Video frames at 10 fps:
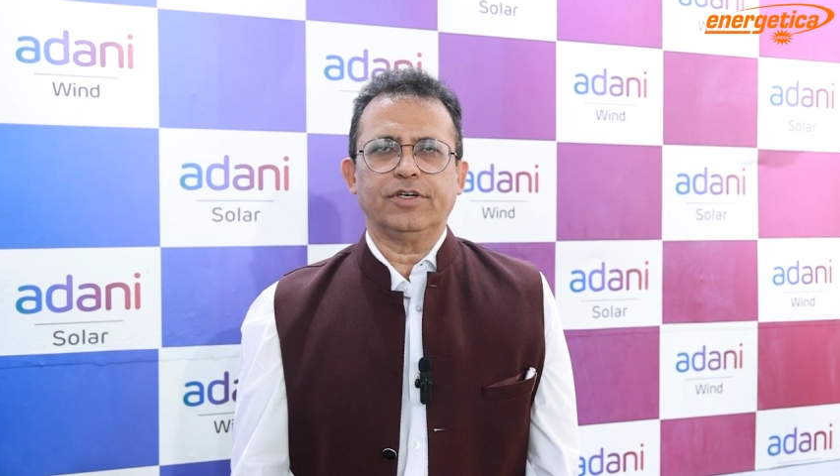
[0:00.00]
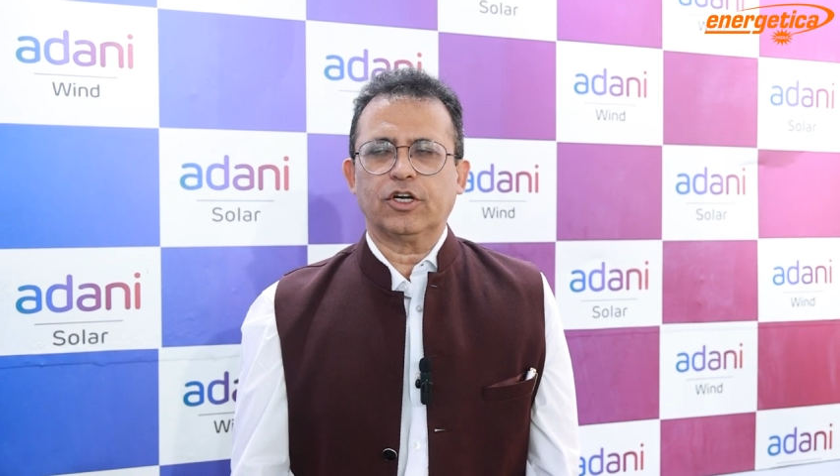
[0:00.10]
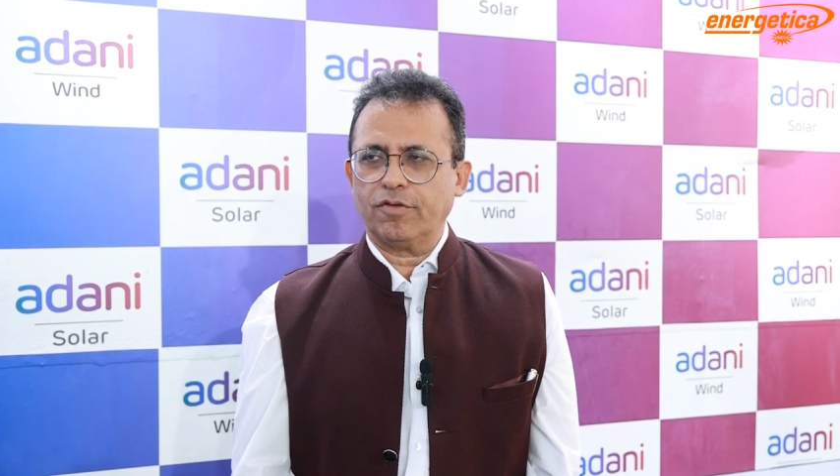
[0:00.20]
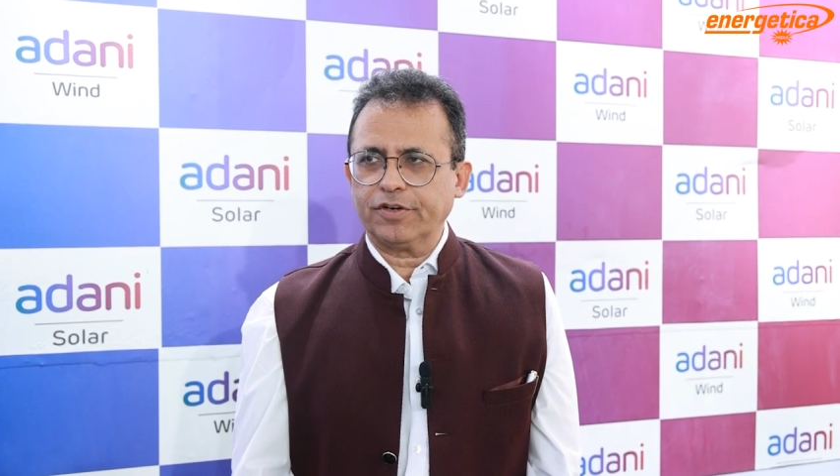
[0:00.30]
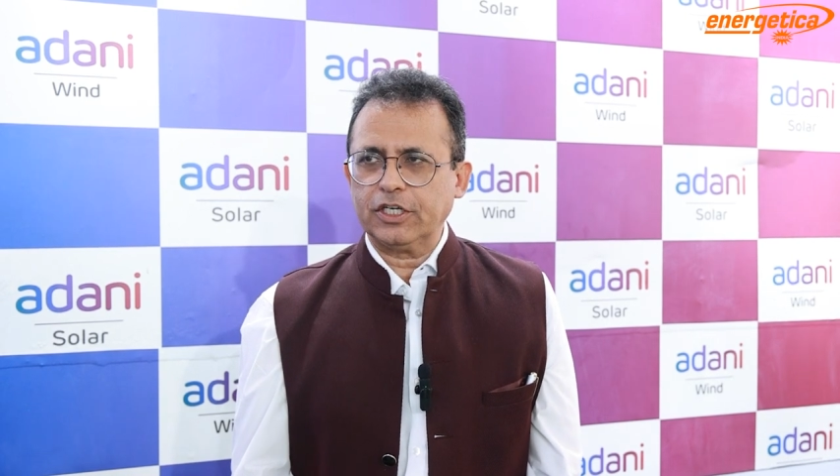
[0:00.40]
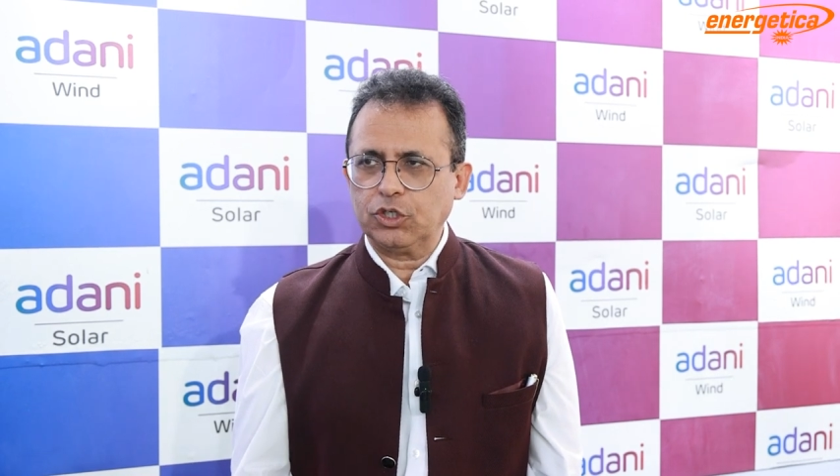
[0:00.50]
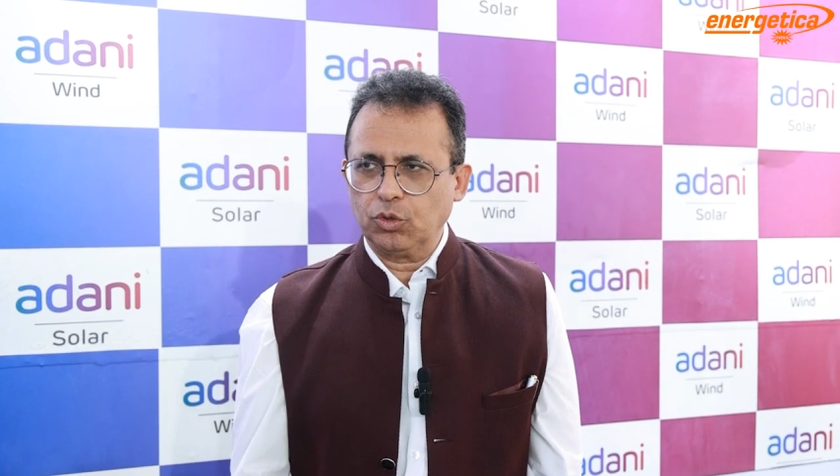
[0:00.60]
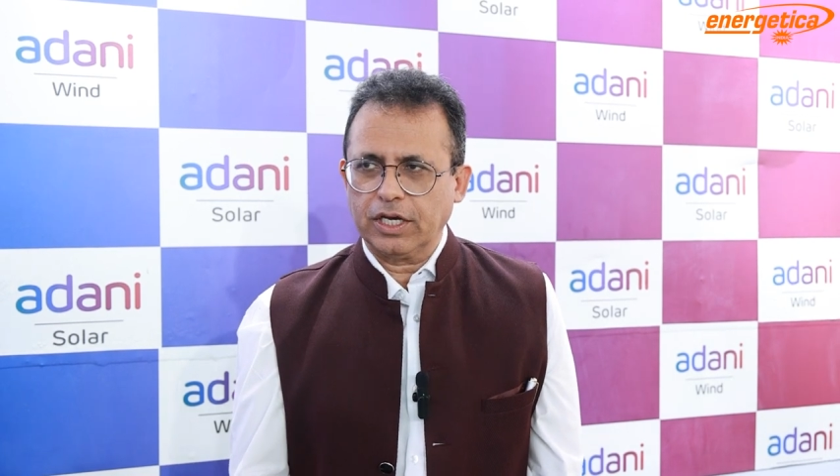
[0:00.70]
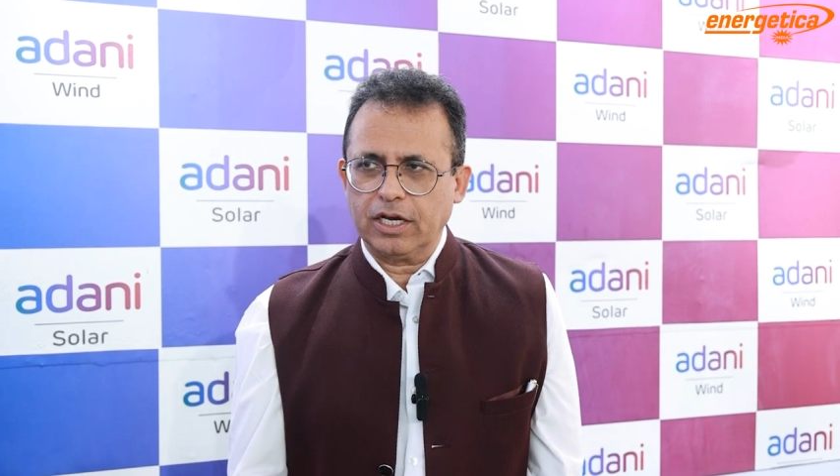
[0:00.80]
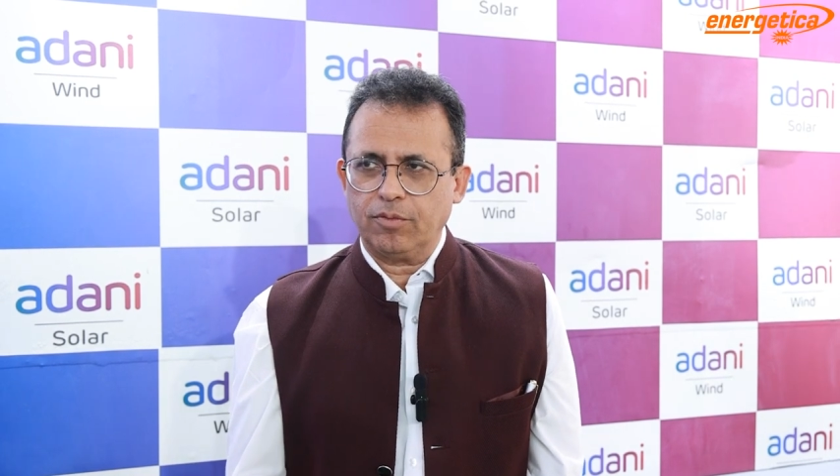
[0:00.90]
We are offering
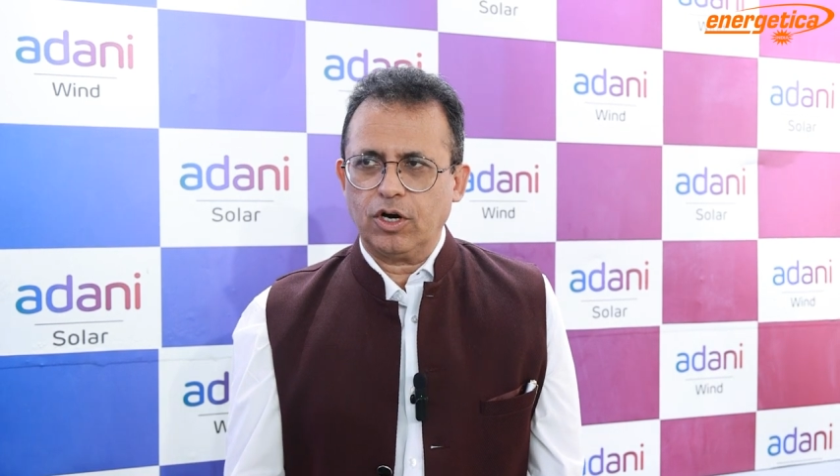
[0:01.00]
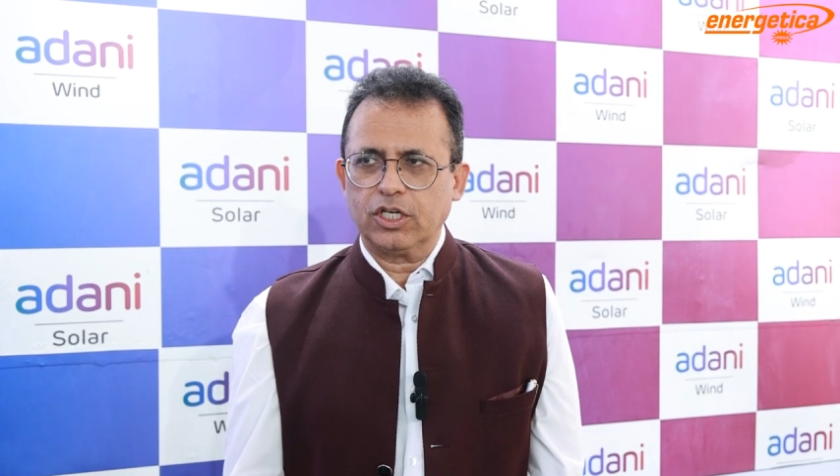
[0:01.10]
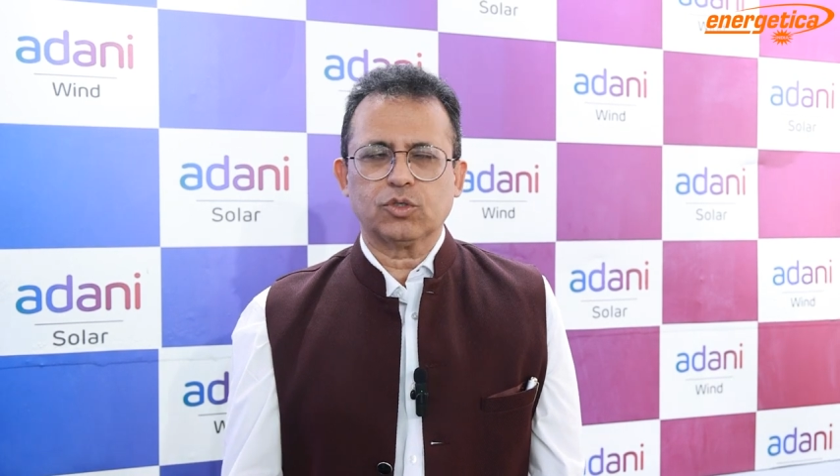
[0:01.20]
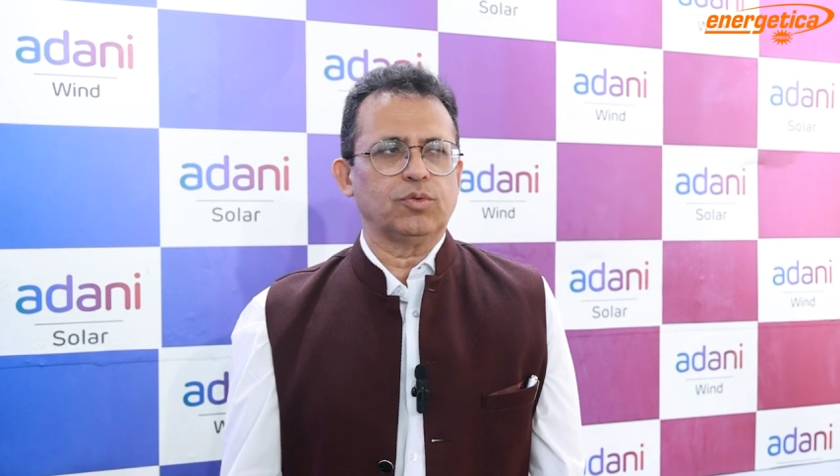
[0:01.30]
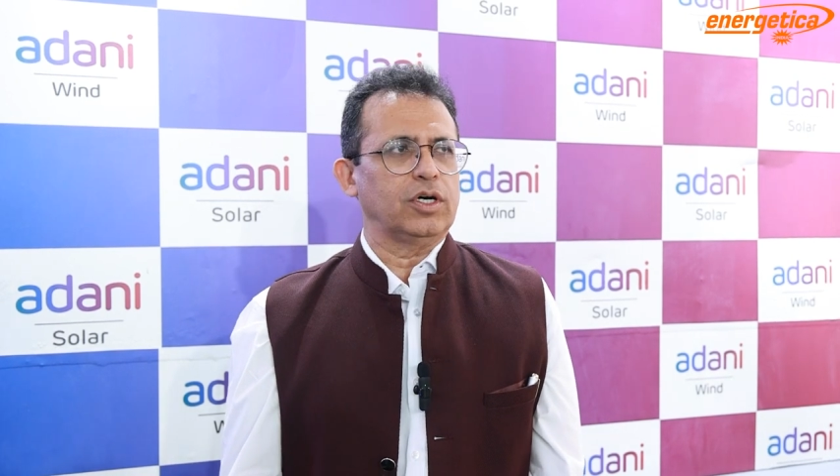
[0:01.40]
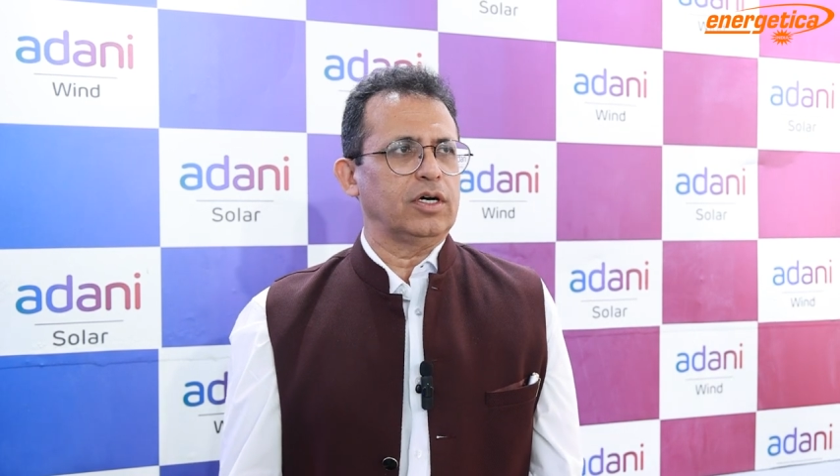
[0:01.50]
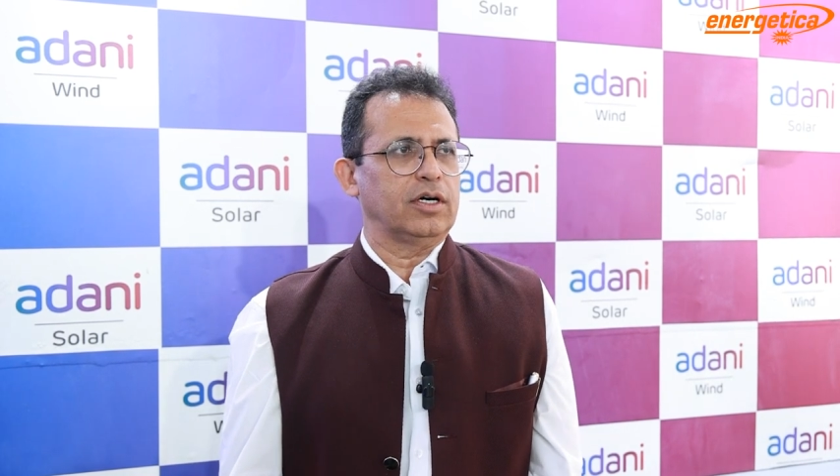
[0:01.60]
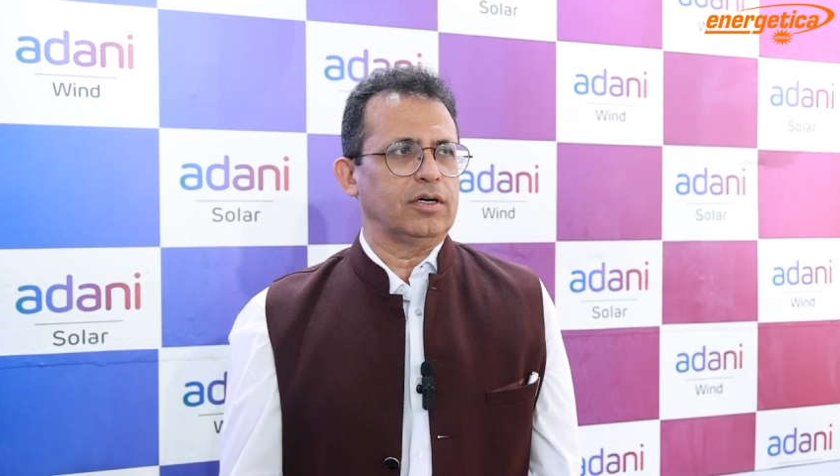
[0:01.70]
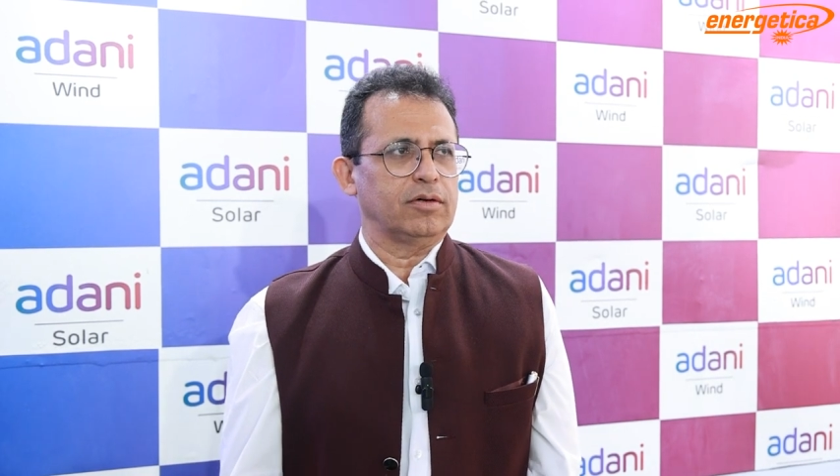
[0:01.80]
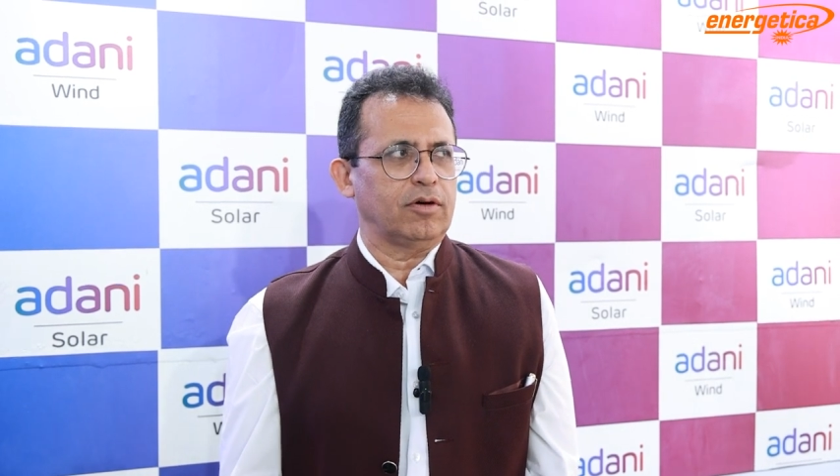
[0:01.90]
2 gigawatts
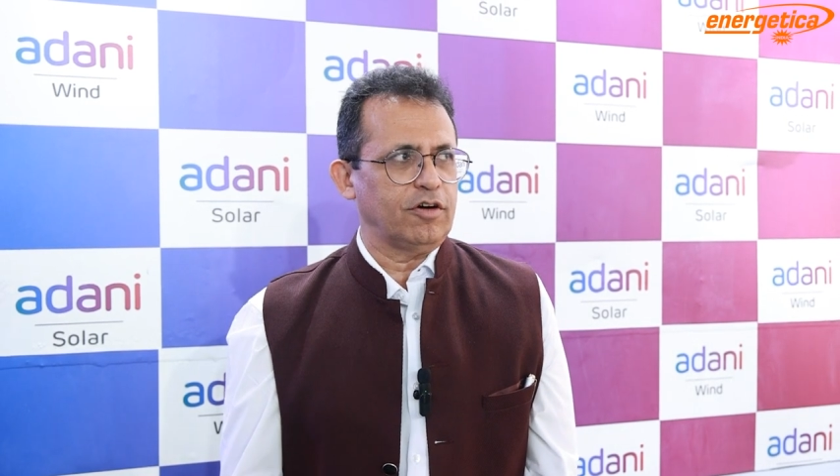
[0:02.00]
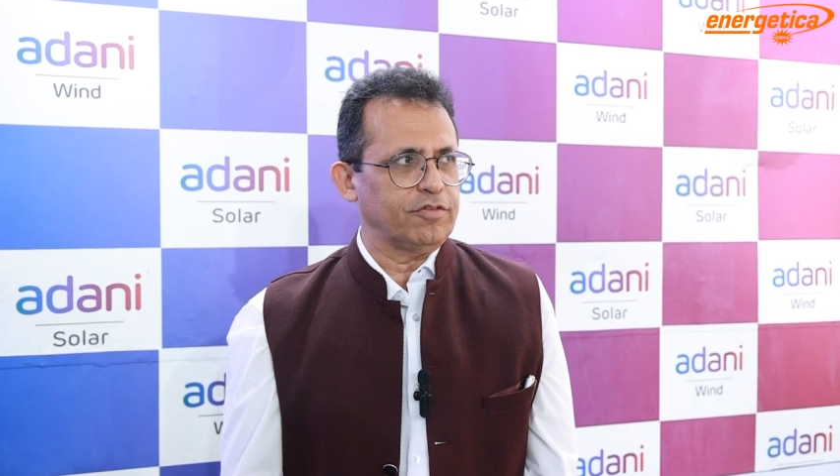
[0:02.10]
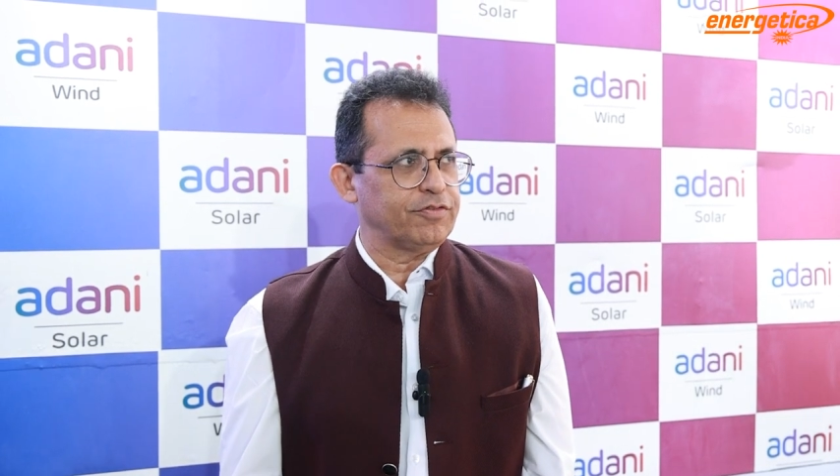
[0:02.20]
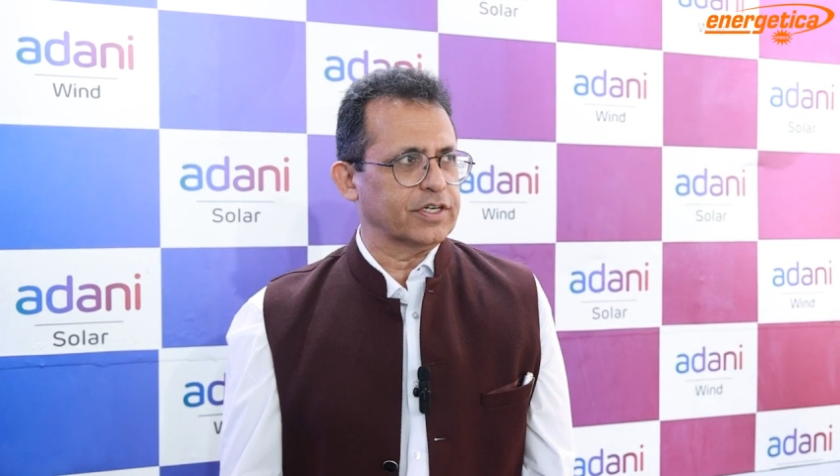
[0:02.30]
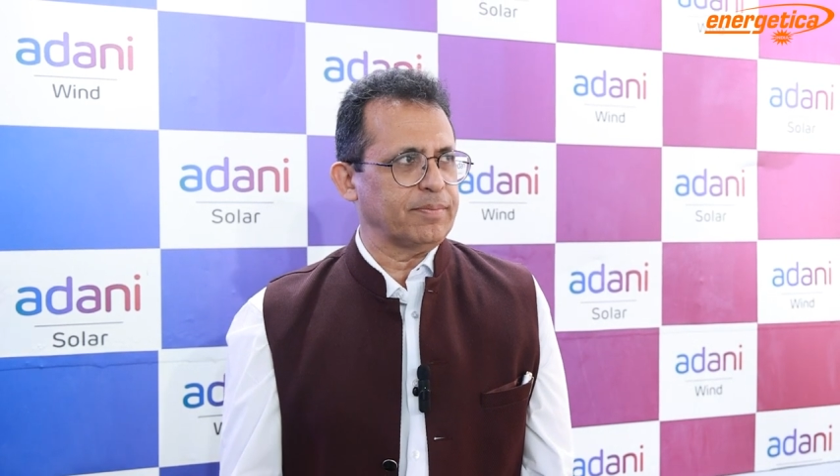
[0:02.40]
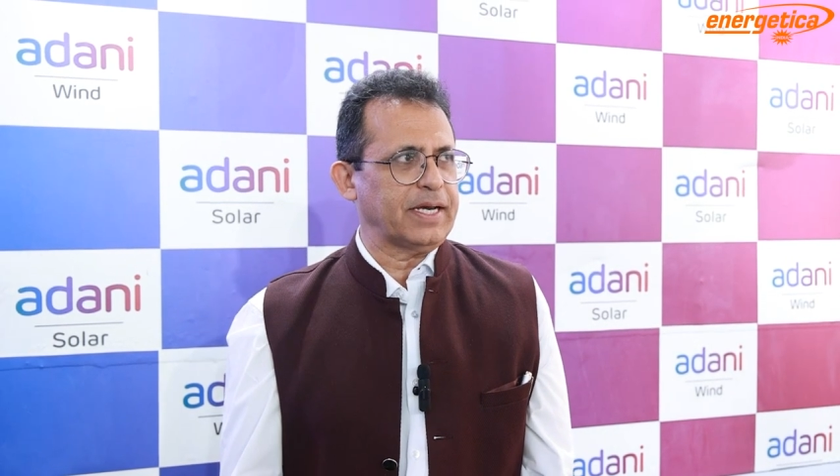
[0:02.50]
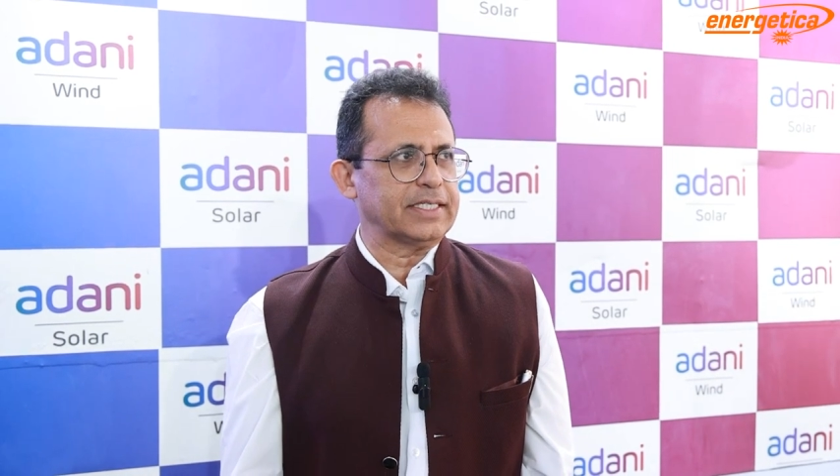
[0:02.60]
of